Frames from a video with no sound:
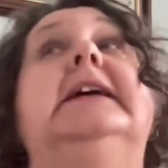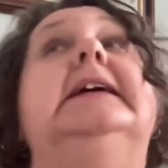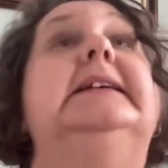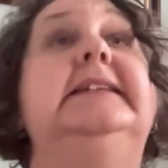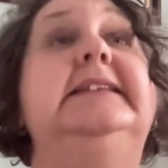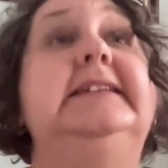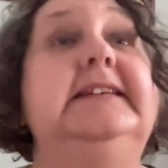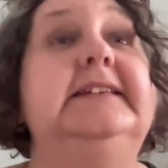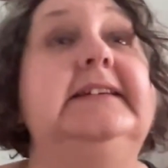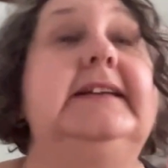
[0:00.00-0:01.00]

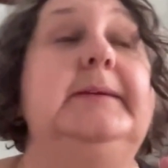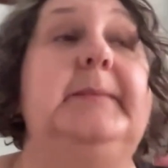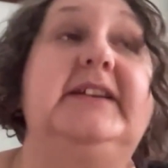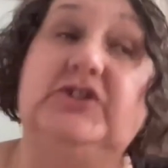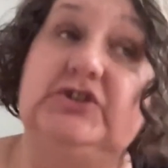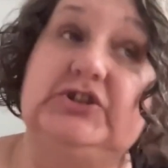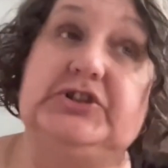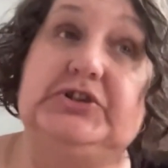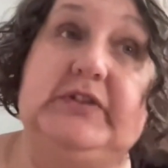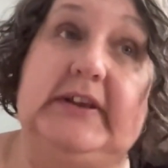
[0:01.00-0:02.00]
consistently manage to
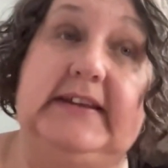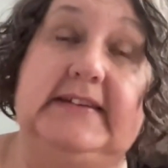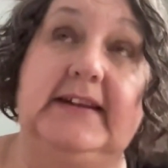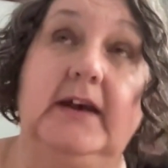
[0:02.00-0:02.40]
do these.